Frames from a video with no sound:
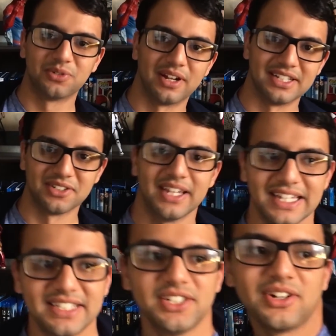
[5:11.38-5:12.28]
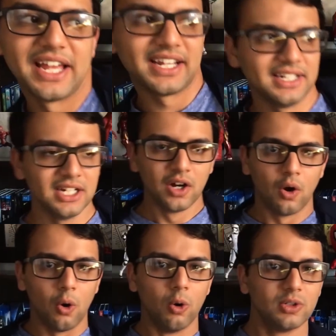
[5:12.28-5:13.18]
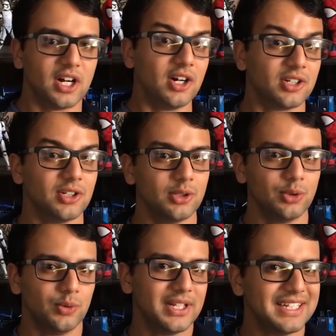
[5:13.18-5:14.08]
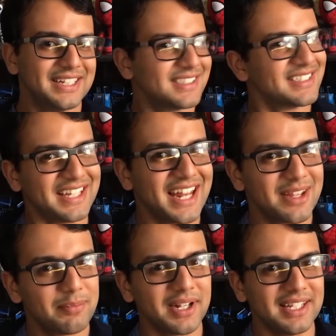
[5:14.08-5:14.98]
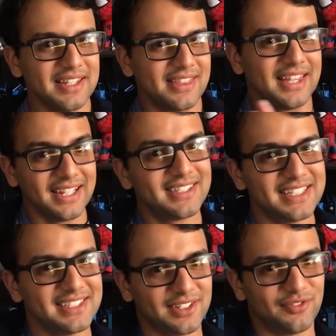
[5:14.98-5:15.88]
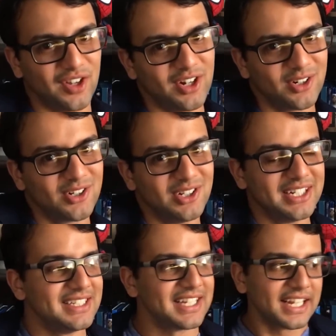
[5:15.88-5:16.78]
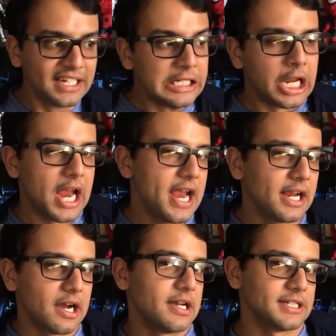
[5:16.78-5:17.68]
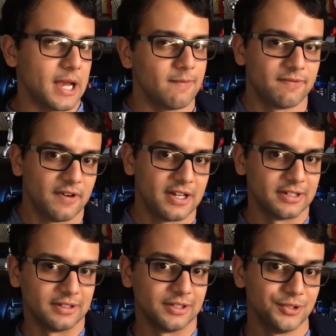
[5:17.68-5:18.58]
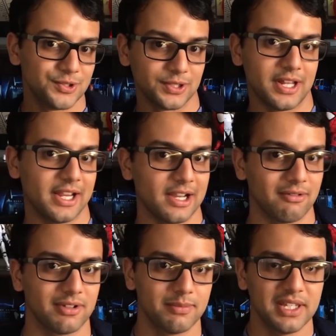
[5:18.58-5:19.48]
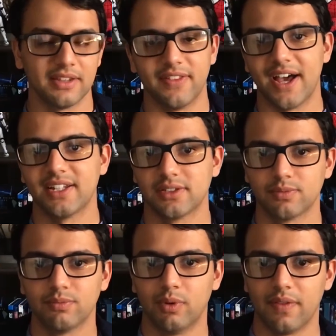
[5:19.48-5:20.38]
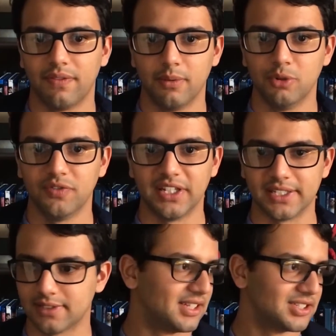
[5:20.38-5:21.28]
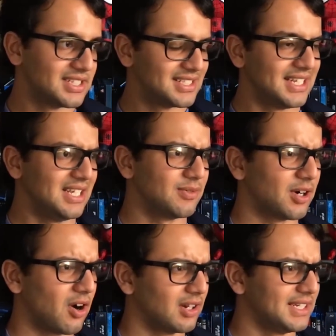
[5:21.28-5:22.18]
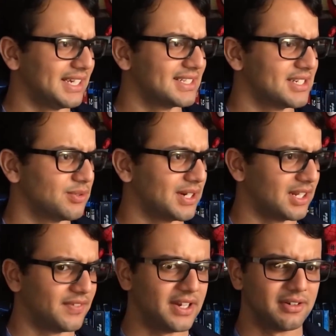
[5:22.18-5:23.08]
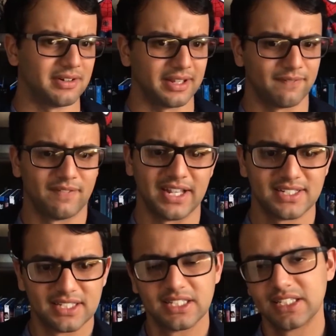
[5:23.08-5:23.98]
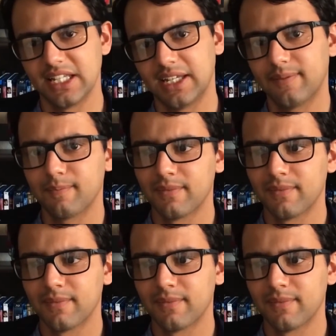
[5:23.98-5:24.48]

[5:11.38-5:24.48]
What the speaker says: Squad is, okay? It's your like old uncle who really doesn't get it, but he thinks he's the fun uncle, and he's like, hey guys, I'm fun, you should hang out with me. That's what the movie is. There's a scene where Harley gets into an elevator and like fights this thing,